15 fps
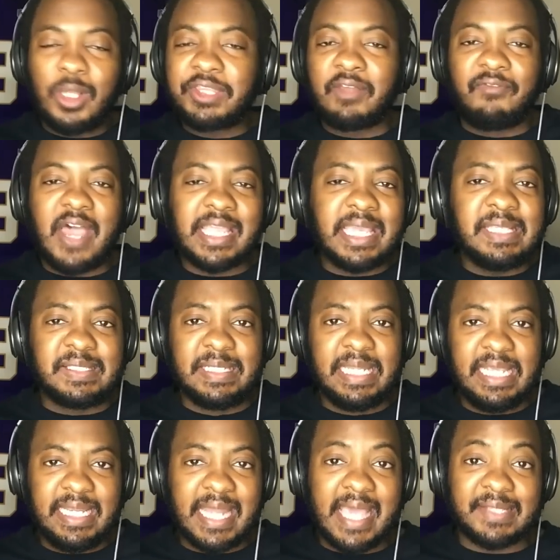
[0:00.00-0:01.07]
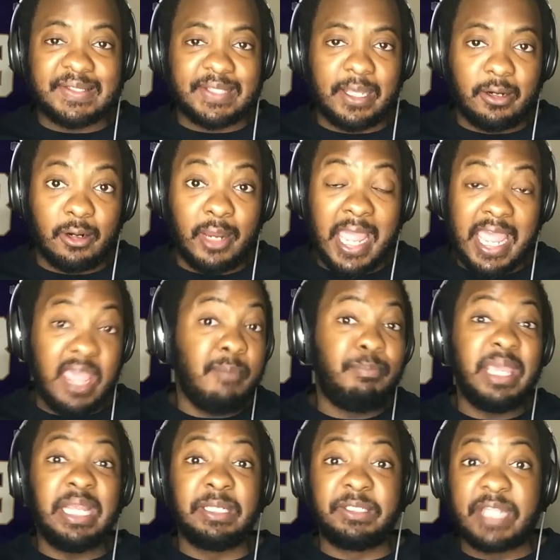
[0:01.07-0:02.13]
what the Vikings need at center and
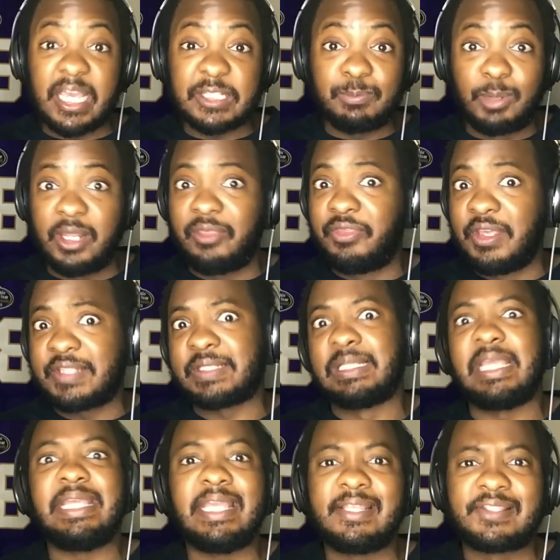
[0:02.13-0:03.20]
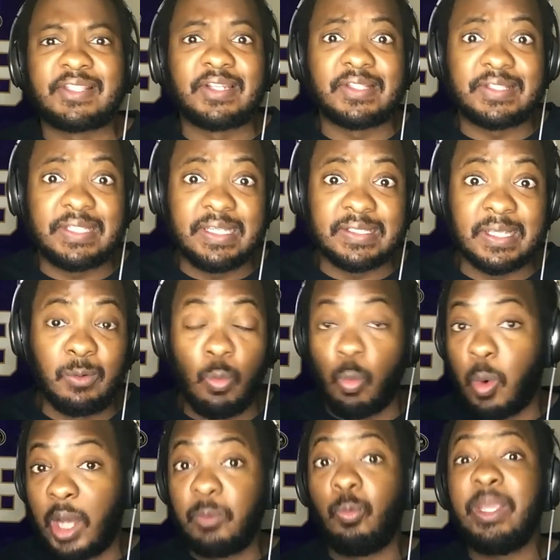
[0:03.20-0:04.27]
being desperate this late into the season,
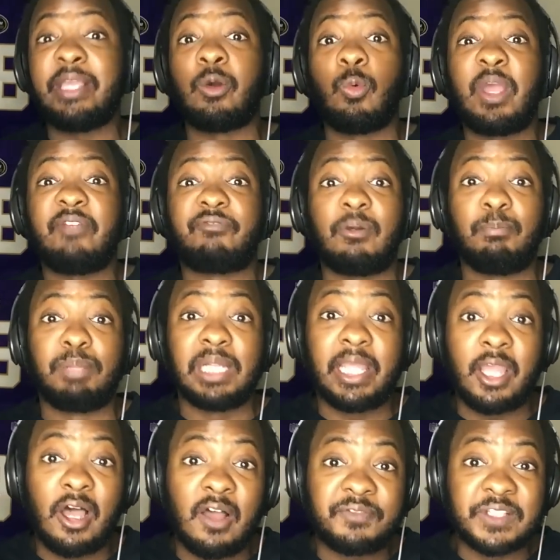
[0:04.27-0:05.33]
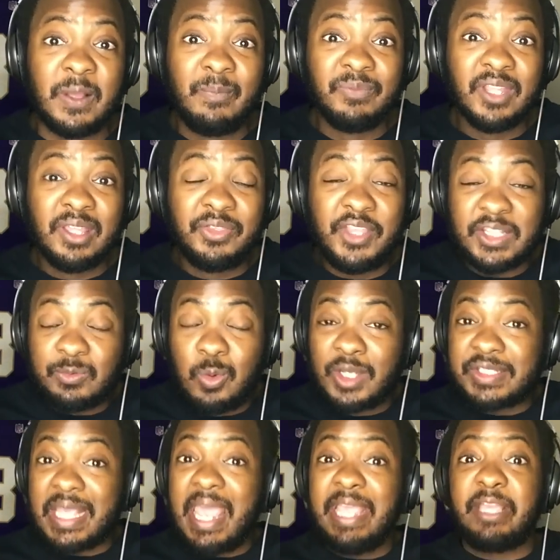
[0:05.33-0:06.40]
1 week away from playoffs, this
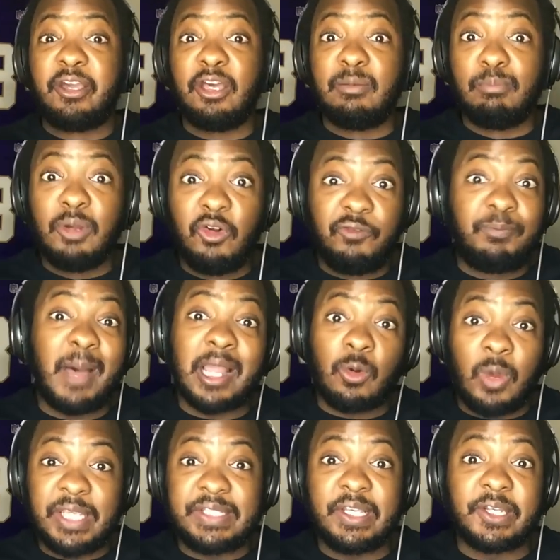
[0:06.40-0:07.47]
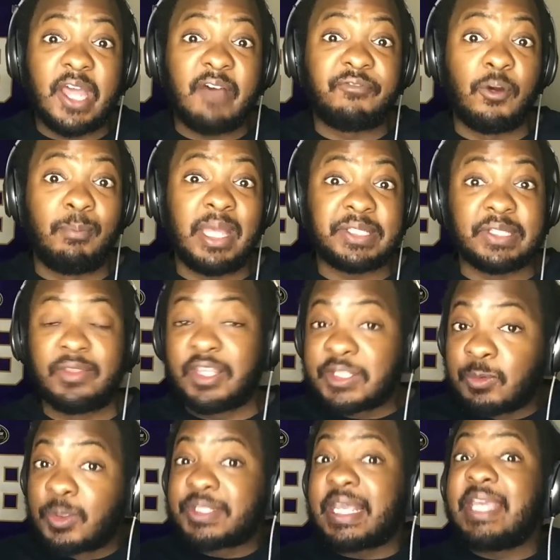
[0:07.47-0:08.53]
was a good move by Kwesi Adofo-Mensah.
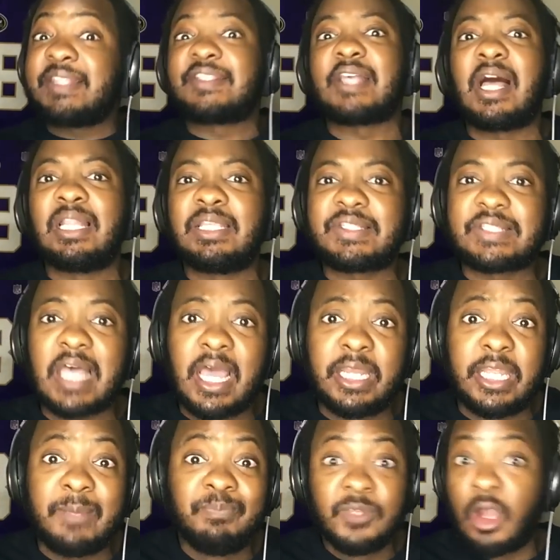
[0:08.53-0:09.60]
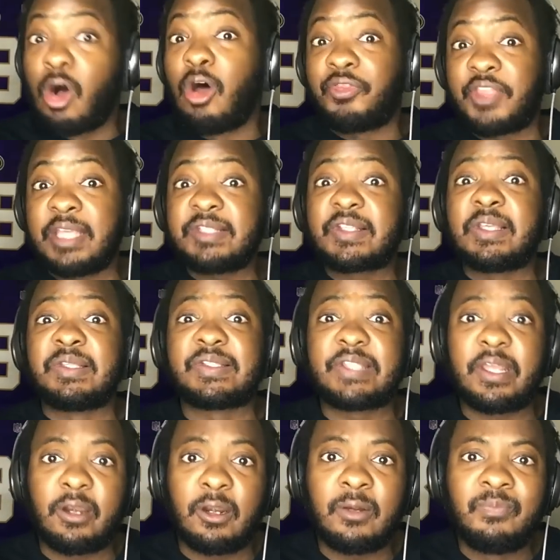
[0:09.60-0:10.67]
This was a solid signing, all things
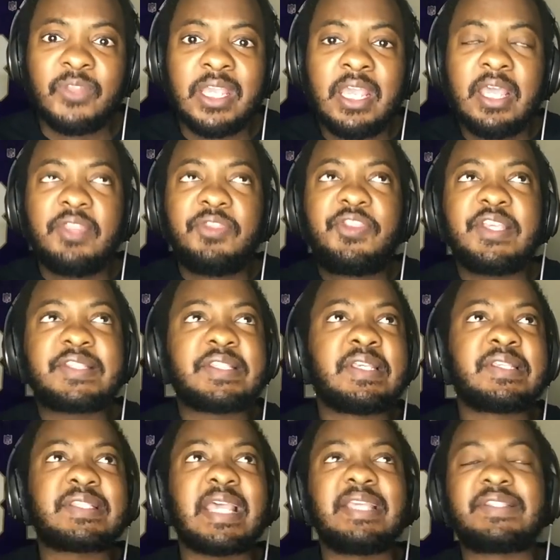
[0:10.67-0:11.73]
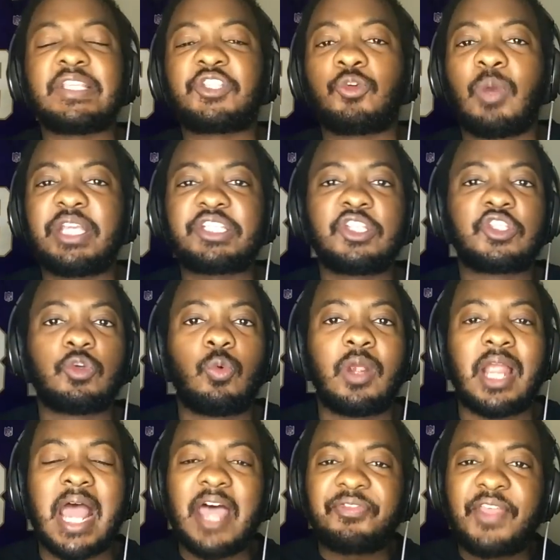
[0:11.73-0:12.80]
considered. This is a situation to
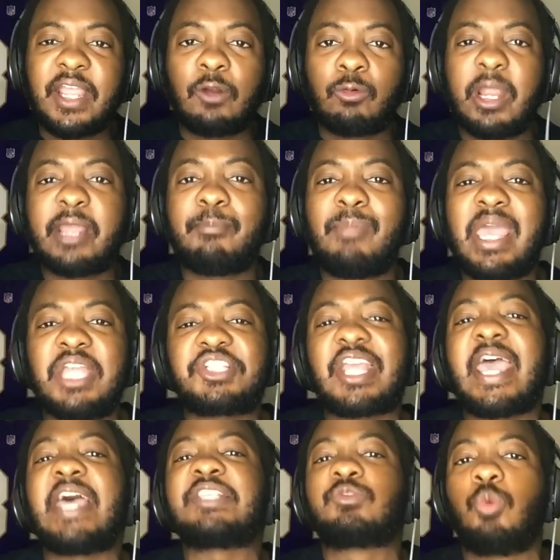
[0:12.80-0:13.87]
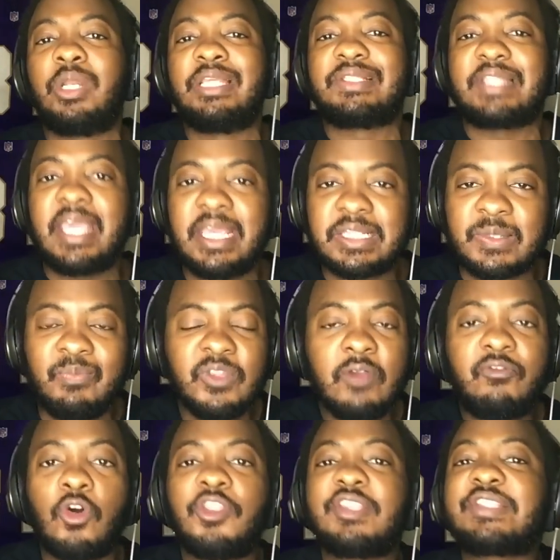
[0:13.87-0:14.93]
where I think Greg Mancz has what it takes
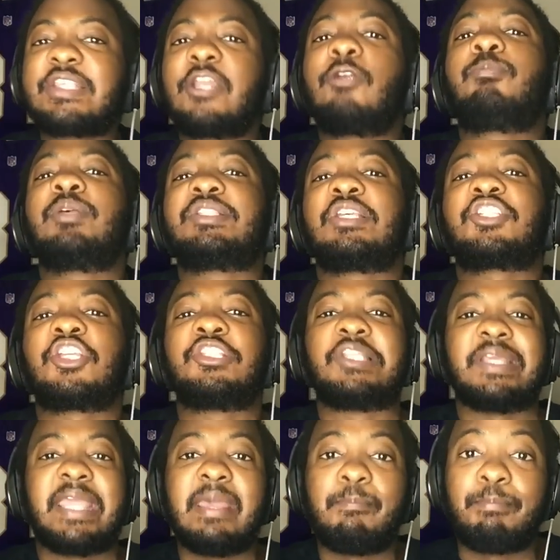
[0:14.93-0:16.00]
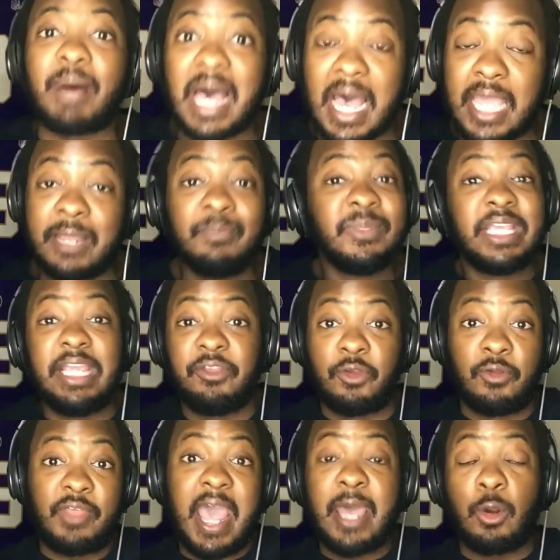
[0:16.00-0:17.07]
for the center position to get by.
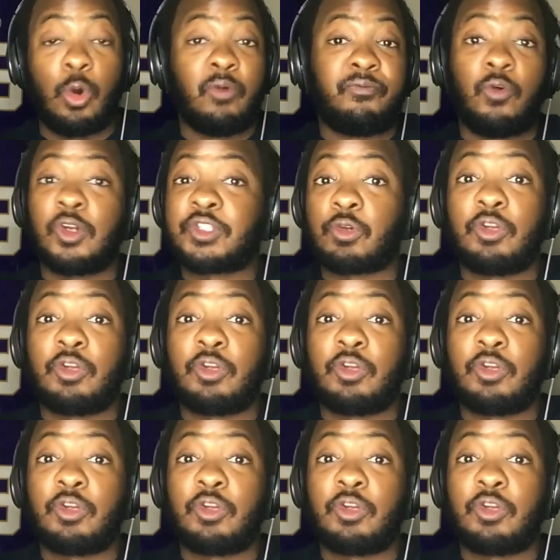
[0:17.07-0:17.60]
Either that or force